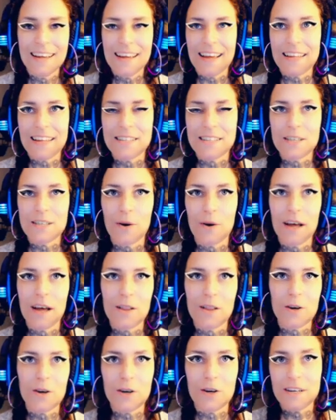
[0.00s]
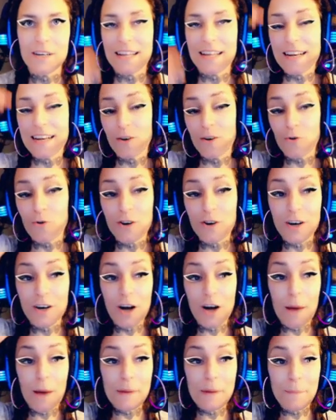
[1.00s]
And so I learned that in order to
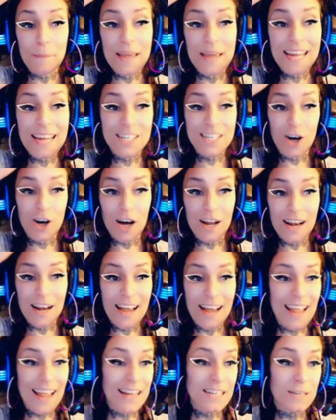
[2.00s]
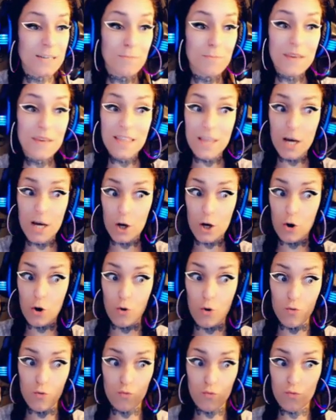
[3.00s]
not be picked on, I had to be the
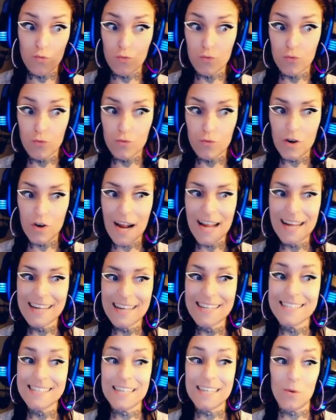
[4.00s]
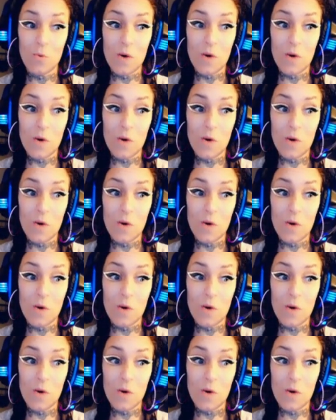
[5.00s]
crazy